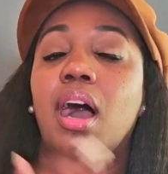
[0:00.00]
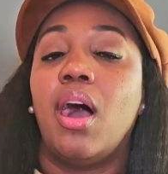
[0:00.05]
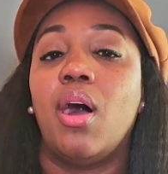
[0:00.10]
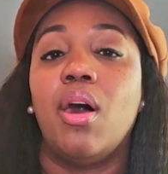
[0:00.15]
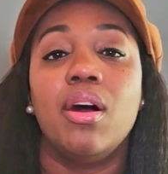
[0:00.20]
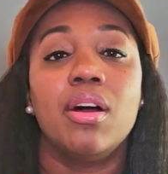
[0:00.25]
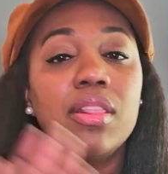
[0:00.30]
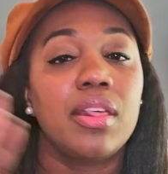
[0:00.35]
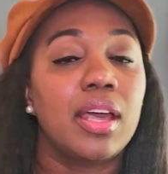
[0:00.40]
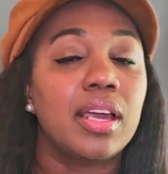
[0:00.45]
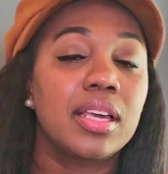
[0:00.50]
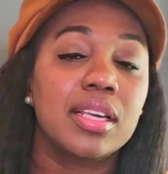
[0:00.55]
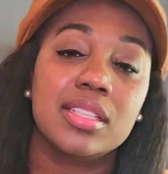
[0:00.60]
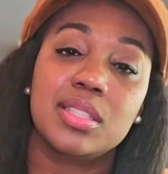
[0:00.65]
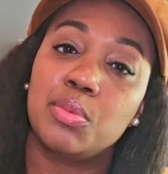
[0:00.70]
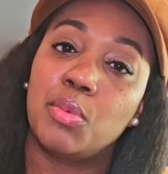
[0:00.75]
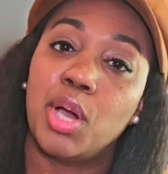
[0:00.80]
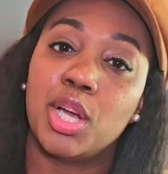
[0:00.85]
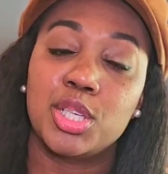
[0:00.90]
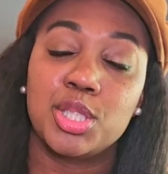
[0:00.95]
all that
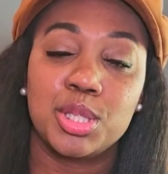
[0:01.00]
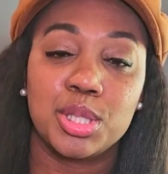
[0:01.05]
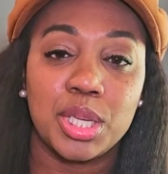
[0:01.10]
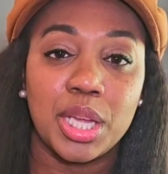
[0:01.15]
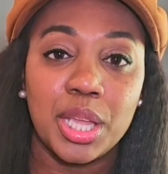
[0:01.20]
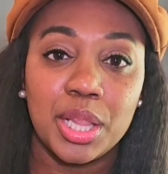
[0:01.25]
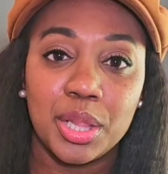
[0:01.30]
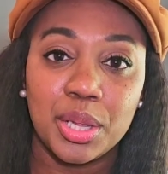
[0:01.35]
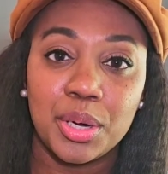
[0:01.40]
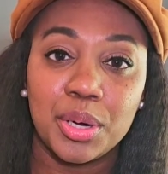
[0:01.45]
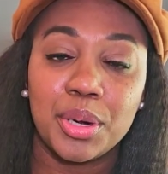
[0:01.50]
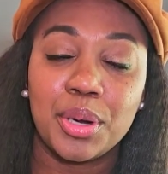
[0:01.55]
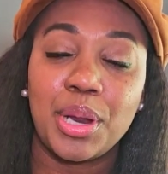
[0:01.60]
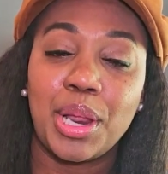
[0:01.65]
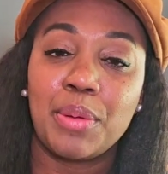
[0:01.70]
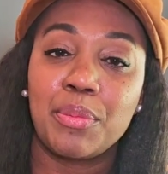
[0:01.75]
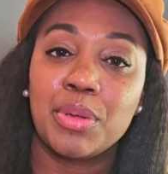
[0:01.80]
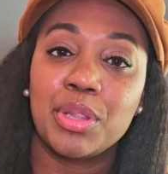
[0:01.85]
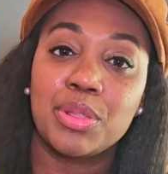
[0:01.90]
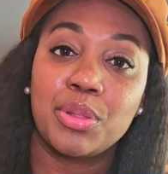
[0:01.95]
gets washed together,
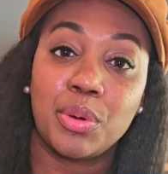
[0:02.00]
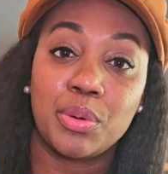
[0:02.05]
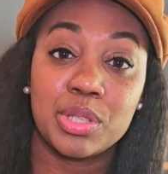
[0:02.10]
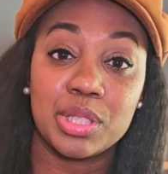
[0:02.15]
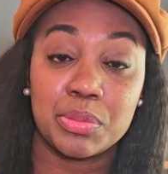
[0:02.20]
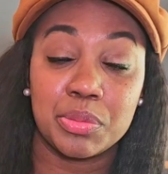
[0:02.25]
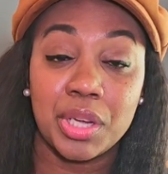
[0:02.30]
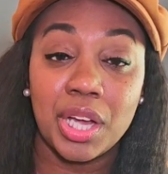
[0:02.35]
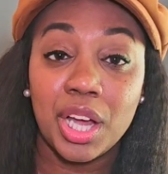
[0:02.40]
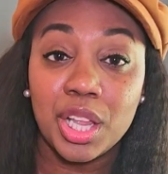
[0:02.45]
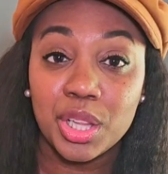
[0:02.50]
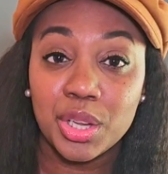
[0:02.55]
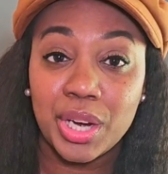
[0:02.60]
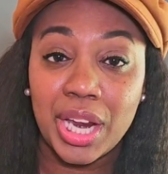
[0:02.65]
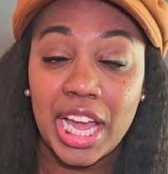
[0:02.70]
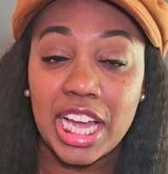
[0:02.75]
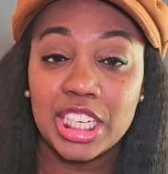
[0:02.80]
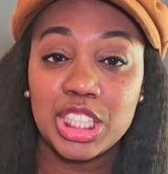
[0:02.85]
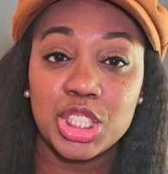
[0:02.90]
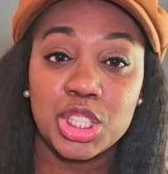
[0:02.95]
and we throw in some color
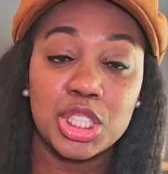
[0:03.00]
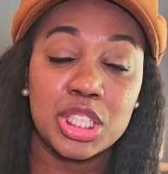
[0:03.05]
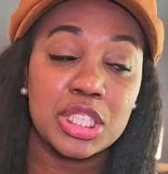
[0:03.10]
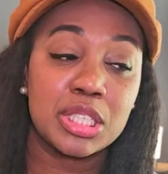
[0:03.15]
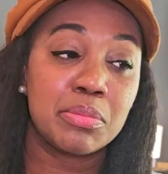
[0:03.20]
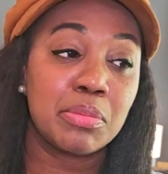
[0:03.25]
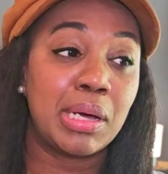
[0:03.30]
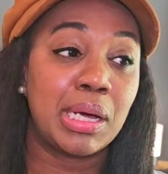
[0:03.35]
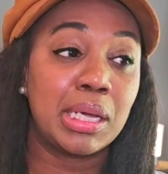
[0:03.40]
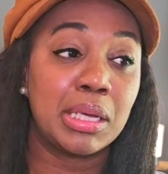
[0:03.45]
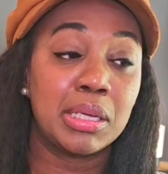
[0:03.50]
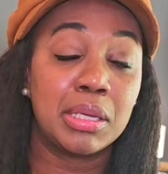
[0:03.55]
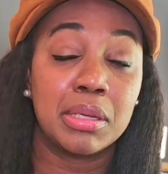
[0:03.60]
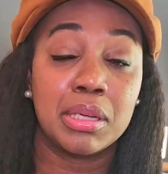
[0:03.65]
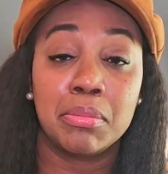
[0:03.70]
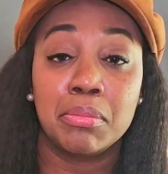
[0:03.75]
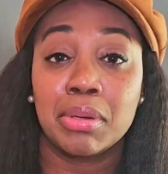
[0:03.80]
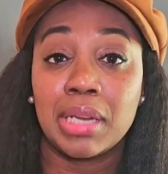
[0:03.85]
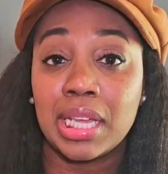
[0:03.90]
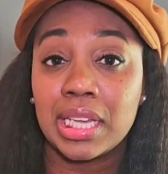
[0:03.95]
catchers. My
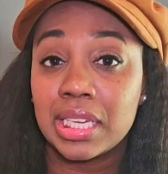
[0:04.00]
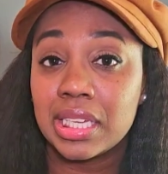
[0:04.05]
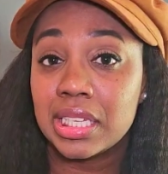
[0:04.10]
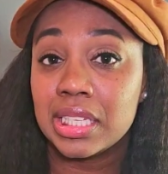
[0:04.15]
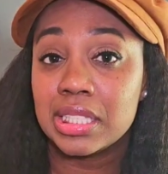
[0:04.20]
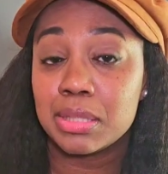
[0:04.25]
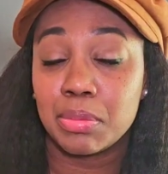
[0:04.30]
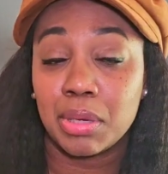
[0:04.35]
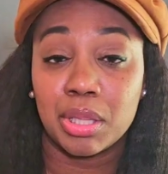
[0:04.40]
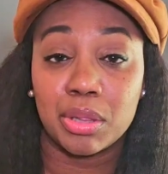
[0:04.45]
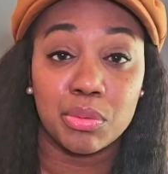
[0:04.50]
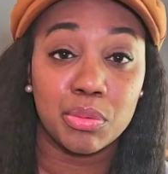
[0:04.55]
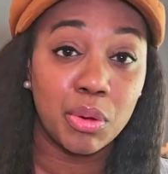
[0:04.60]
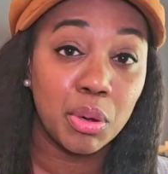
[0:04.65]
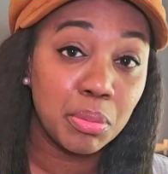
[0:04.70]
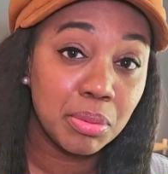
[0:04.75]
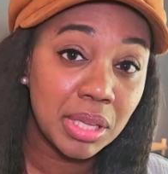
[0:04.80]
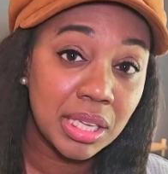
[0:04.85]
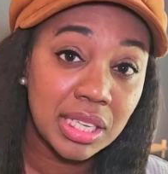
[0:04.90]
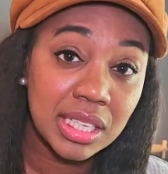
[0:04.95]
blankets, my
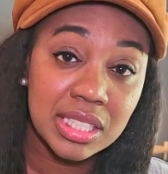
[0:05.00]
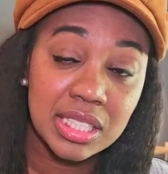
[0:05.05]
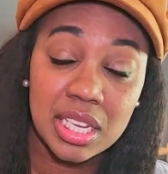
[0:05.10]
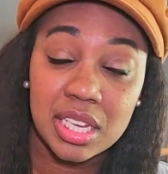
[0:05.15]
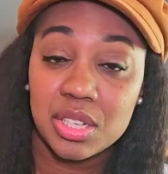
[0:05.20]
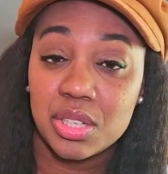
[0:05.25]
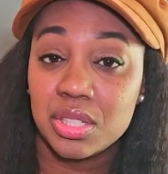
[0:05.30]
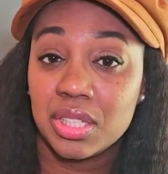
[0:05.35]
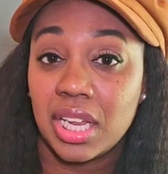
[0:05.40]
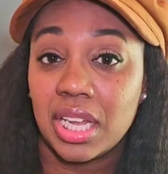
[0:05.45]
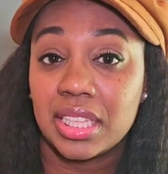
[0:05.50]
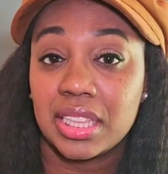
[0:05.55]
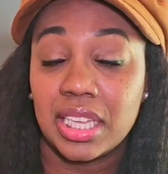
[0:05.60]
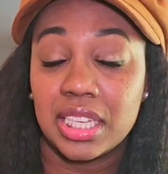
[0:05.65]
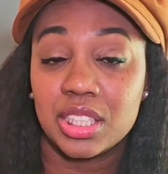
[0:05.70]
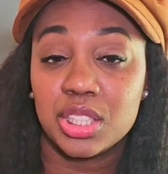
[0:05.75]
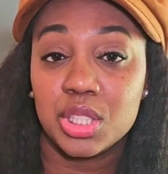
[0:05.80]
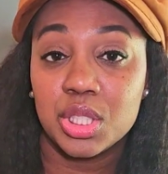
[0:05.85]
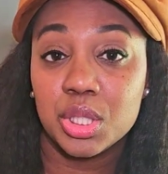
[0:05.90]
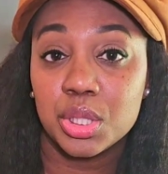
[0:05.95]
throw blankets, I do like
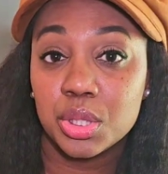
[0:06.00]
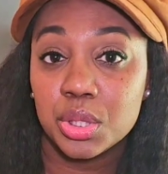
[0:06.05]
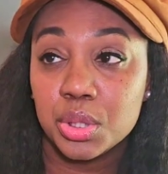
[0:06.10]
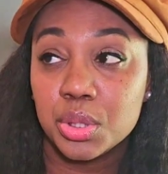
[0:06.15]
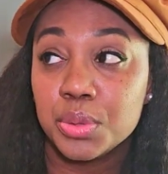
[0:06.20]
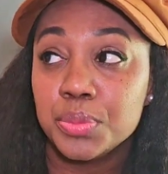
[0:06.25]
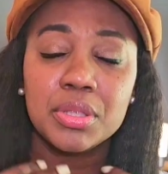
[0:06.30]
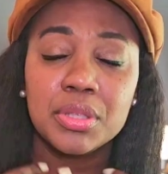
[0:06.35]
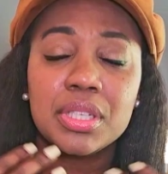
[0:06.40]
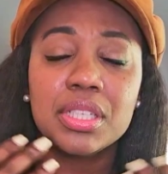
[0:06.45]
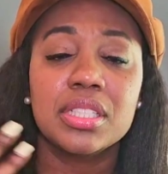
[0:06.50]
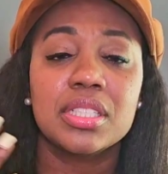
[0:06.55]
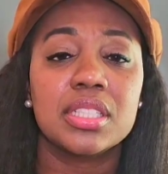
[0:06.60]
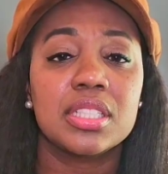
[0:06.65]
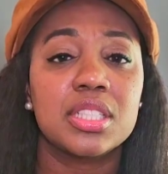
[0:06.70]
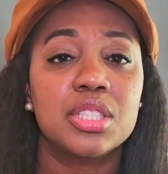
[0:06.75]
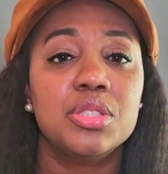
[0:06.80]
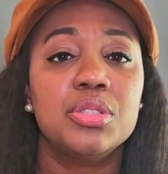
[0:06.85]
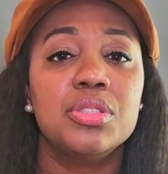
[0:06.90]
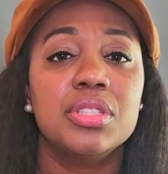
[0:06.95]
that too. You can
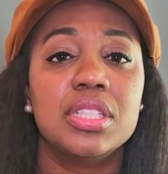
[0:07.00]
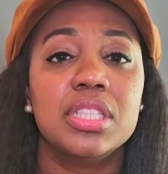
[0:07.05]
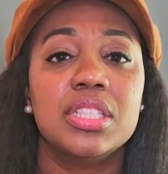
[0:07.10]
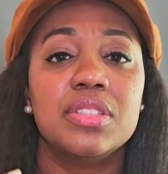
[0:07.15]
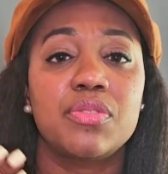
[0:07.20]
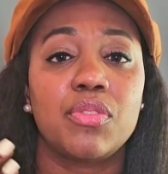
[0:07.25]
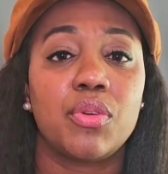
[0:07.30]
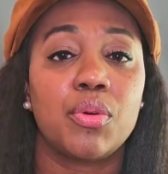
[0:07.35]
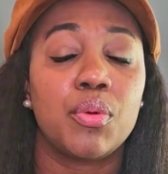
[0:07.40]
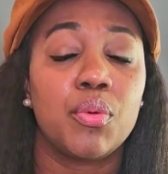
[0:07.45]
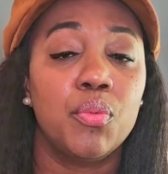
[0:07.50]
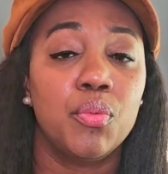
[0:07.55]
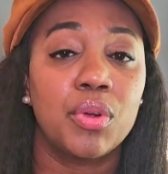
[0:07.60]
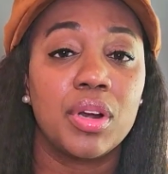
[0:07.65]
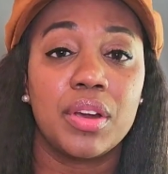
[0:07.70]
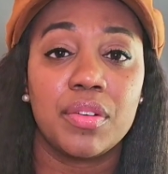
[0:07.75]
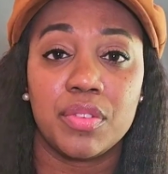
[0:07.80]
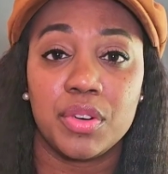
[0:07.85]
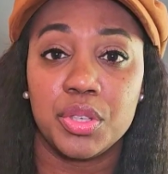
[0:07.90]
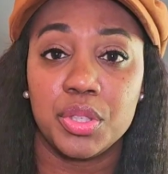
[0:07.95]
just use these for
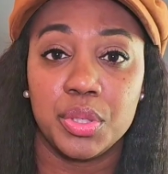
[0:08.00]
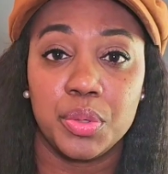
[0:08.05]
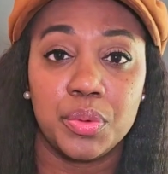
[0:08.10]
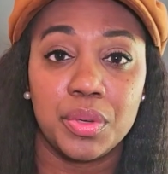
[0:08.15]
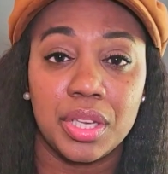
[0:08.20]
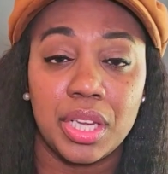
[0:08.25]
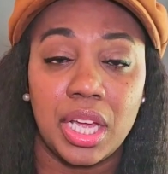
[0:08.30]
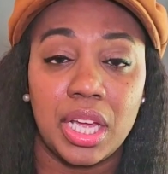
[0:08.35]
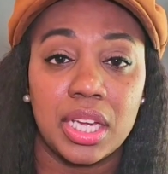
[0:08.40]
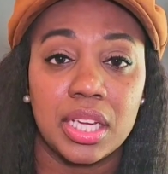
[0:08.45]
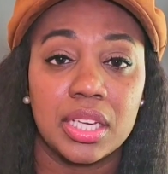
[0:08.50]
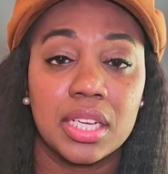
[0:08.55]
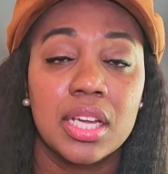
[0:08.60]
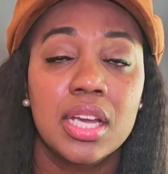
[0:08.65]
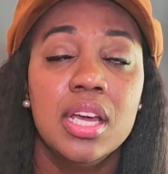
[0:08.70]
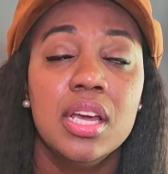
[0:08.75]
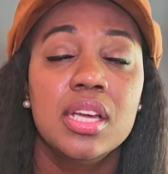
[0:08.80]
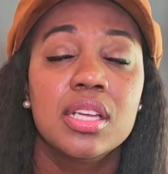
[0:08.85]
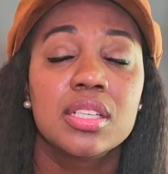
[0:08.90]
whatever you would like.